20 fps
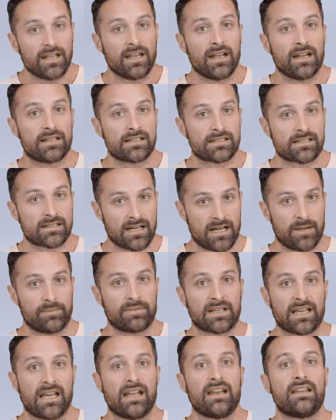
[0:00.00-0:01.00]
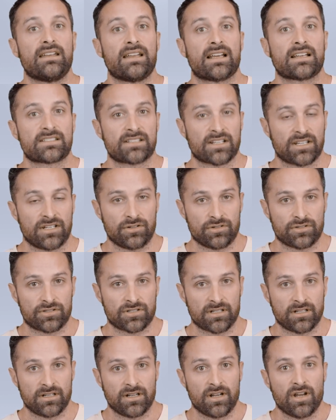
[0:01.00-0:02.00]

it is complicated in execution.